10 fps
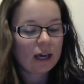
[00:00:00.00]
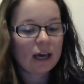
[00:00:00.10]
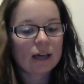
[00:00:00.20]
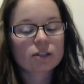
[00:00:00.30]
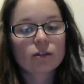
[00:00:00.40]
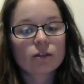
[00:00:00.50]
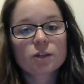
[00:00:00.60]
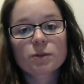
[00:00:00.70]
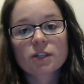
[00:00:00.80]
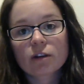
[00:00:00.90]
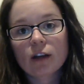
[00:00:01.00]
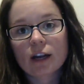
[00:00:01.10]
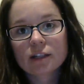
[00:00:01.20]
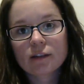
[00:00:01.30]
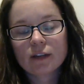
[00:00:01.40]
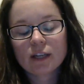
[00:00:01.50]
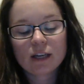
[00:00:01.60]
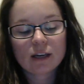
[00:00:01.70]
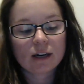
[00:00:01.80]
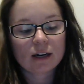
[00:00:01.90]
And so this particular
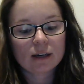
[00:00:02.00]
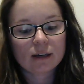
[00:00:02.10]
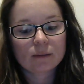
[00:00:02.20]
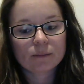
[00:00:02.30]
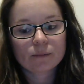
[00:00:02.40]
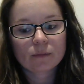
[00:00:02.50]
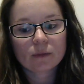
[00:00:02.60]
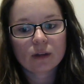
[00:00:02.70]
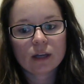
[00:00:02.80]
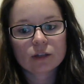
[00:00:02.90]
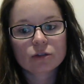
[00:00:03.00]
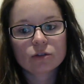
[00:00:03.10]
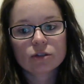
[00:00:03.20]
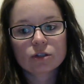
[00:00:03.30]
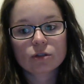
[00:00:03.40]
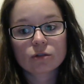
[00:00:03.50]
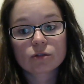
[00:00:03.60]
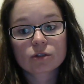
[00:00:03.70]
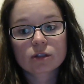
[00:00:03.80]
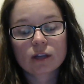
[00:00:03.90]
activity um, introduce to
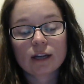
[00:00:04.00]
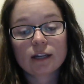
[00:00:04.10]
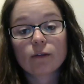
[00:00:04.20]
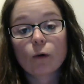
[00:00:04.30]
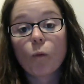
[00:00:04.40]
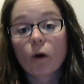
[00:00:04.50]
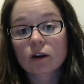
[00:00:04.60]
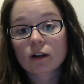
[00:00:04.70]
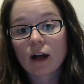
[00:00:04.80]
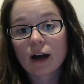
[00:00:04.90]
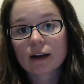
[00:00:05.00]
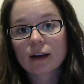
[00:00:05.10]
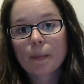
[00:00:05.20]
students the idea of a water clock.